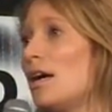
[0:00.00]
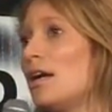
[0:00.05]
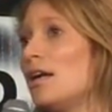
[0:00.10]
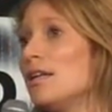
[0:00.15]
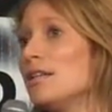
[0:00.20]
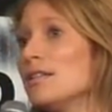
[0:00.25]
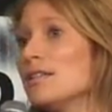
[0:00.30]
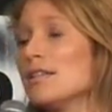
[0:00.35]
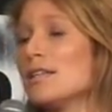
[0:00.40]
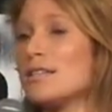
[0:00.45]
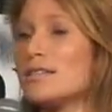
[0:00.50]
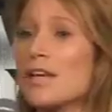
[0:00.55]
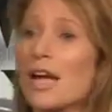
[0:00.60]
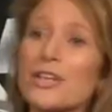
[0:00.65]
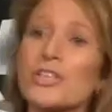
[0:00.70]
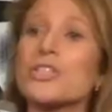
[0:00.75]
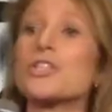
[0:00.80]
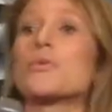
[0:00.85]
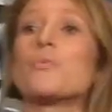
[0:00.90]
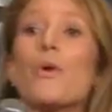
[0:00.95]
And it's
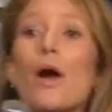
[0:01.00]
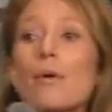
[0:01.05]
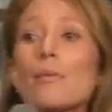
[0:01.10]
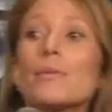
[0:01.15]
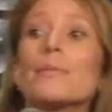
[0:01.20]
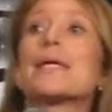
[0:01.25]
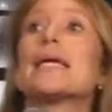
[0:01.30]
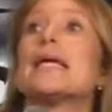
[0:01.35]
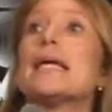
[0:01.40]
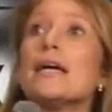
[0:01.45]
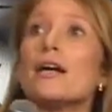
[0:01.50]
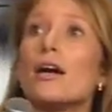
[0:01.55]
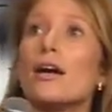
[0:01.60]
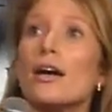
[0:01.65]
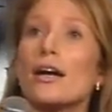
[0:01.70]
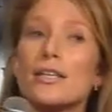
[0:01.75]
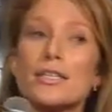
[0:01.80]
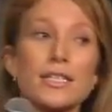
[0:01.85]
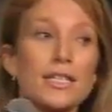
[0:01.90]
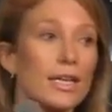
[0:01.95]
not just a problem
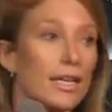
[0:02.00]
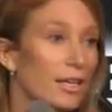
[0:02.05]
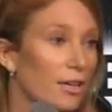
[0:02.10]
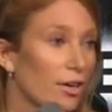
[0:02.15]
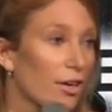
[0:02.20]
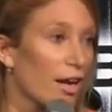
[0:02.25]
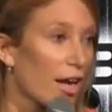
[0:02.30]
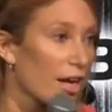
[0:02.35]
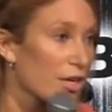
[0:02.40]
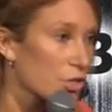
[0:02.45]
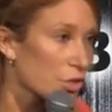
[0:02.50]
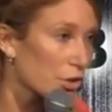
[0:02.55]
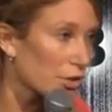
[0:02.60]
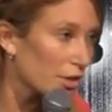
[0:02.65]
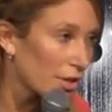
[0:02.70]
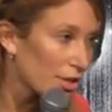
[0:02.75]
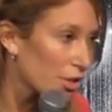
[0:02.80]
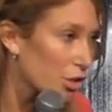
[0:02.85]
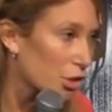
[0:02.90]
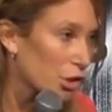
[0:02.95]
here, it's an
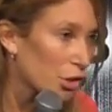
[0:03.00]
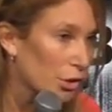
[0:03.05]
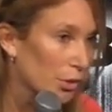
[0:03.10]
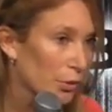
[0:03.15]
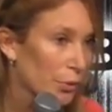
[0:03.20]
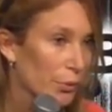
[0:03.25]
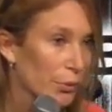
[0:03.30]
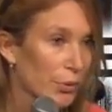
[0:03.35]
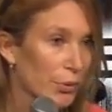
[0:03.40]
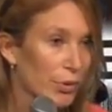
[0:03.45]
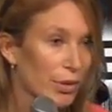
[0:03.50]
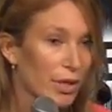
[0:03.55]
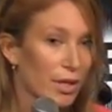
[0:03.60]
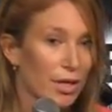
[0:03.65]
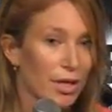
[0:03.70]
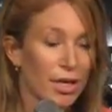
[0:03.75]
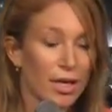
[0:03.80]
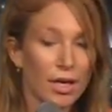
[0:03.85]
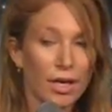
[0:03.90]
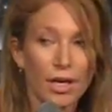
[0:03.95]
international issue.
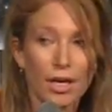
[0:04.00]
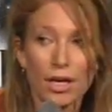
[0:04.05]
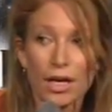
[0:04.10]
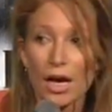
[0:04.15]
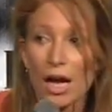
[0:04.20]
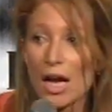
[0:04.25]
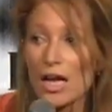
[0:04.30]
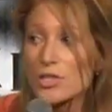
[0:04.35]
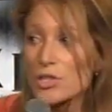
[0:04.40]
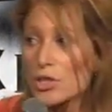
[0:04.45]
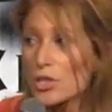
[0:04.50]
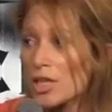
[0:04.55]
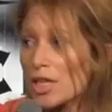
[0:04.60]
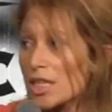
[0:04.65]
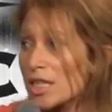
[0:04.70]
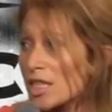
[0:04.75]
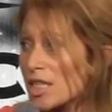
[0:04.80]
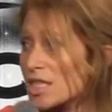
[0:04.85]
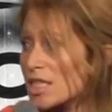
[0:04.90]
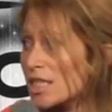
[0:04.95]
Guys are
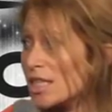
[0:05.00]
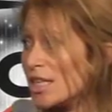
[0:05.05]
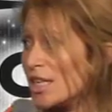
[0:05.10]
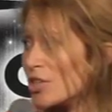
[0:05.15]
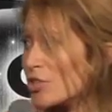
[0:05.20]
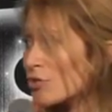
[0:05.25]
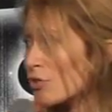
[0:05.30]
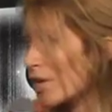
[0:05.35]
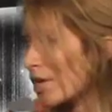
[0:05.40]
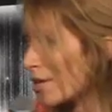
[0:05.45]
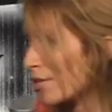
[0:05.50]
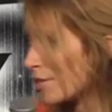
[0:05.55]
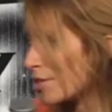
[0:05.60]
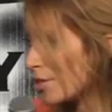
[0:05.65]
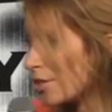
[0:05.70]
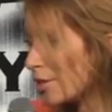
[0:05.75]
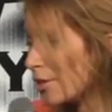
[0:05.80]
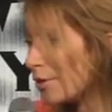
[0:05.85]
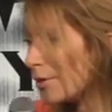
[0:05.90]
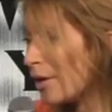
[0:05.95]
like this in Israel
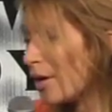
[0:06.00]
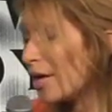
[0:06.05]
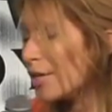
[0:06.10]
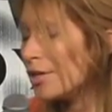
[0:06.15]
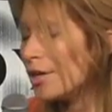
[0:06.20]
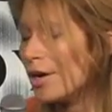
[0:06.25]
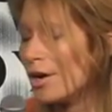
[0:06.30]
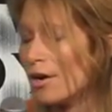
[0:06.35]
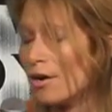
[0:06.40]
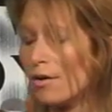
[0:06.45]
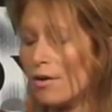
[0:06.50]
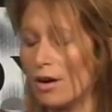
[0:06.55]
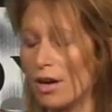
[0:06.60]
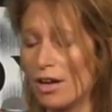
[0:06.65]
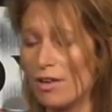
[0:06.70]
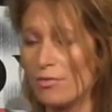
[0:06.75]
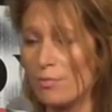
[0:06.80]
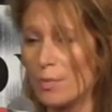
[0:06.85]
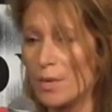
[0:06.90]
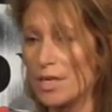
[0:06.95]
too. I know,
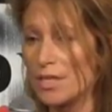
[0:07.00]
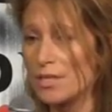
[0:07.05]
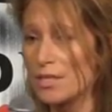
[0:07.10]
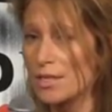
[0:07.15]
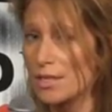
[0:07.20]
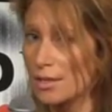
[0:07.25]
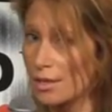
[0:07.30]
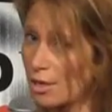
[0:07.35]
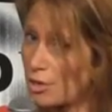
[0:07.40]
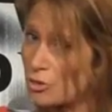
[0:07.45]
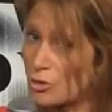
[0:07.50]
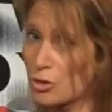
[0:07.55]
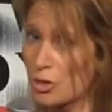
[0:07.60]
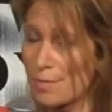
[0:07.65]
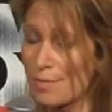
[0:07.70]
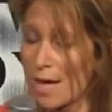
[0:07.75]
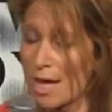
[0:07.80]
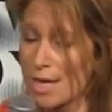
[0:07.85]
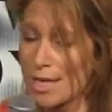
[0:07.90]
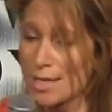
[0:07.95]
I've been to the
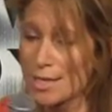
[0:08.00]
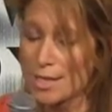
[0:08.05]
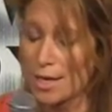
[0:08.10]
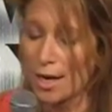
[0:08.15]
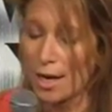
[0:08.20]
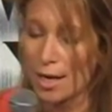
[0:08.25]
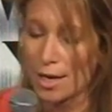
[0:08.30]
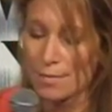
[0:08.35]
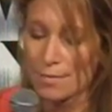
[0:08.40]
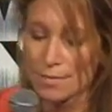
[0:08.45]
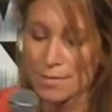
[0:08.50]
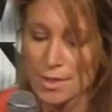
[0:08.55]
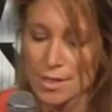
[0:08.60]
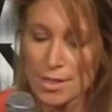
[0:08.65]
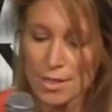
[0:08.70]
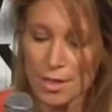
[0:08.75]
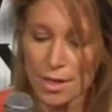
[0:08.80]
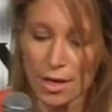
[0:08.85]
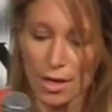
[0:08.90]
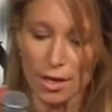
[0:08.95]
country many
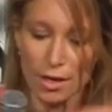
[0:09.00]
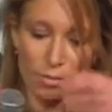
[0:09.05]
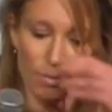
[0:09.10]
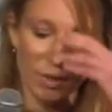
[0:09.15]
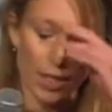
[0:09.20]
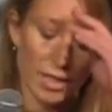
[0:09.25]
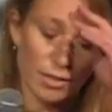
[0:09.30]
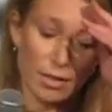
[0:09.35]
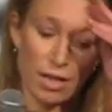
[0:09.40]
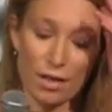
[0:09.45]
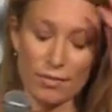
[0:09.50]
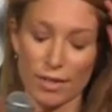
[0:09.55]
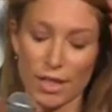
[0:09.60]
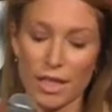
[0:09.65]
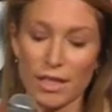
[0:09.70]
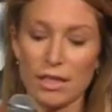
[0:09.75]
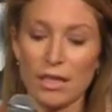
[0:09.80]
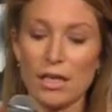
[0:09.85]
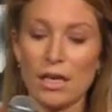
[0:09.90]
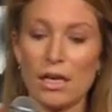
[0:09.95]
times. I love
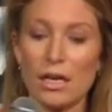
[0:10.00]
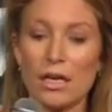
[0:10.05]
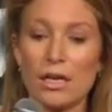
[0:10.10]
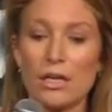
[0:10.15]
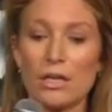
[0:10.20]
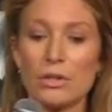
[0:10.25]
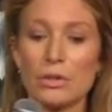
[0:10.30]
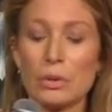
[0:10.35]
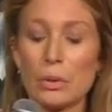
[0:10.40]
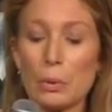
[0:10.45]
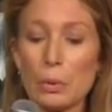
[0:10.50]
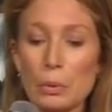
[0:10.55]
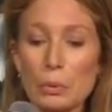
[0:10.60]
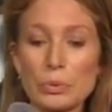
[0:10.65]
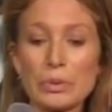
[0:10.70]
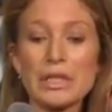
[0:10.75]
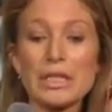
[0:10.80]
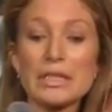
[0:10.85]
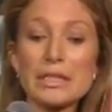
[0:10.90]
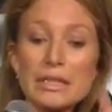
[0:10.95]
it. The
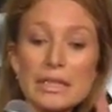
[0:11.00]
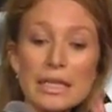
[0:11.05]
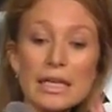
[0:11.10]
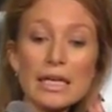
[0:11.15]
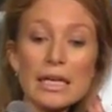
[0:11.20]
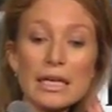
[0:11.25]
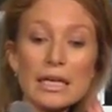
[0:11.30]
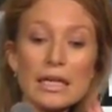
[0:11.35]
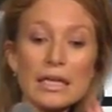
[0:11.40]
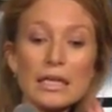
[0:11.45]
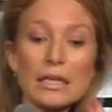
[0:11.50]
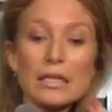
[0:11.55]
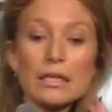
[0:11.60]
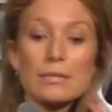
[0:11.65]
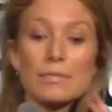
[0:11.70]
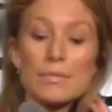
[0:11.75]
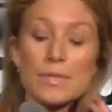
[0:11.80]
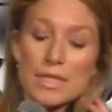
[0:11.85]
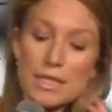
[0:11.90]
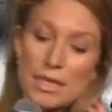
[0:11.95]
only
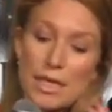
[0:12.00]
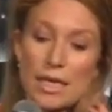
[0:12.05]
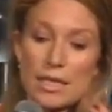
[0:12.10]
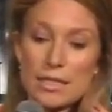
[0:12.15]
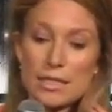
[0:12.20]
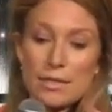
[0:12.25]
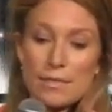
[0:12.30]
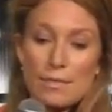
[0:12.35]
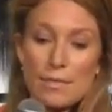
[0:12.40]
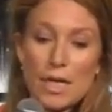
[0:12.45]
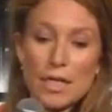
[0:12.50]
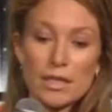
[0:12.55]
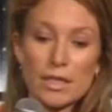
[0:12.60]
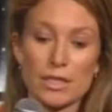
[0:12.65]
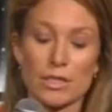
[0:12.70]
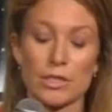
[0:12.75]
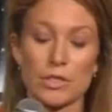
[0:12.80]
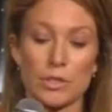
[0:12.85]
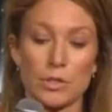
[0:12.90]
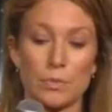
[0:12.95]
thing, besides the men,
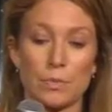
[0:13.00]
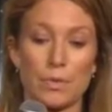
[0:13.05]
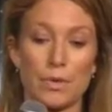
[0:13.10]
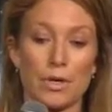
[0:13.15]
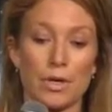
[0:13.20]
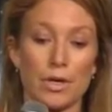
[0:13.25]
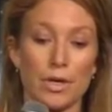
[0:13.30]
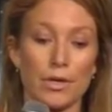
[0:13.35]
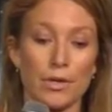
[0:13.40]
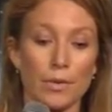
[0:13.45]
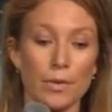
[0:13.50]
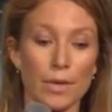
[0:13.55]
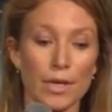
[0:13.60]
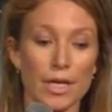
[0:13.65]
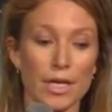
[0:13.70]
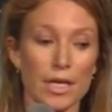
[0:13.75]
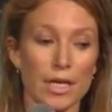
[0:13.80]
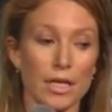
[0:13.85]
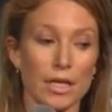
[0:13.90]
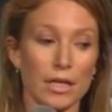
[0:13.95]
that's super
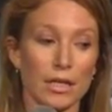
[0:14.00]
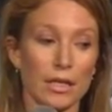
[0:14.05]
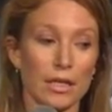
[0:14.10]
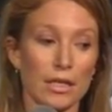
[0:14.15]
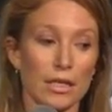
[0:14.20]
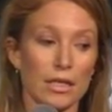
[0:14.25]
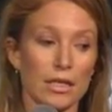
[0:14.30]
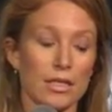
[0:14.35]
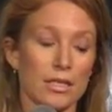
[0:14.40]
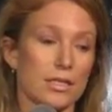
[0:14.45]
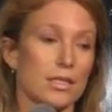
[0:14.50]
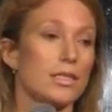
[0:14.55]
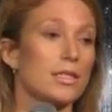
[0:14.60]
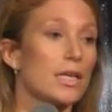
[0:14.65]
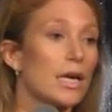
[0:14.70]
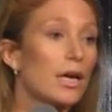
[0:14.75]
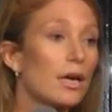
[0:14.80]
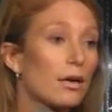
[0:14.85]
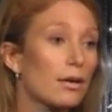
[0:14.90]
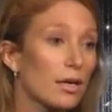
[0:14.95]
annoying is the
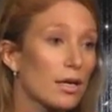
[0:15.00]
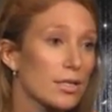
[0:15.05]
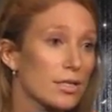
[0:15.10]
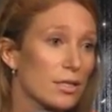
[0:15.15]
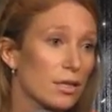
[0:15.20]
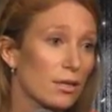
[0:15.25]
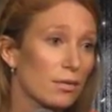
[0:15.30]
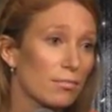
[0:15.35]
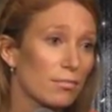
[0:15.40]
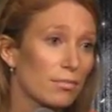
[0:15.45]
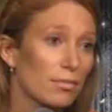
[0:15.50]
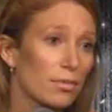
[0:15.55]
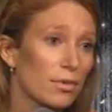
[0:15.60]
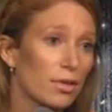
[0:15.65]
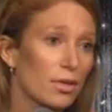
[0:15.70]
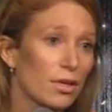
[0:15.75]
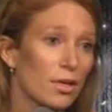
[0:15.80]
terrorism.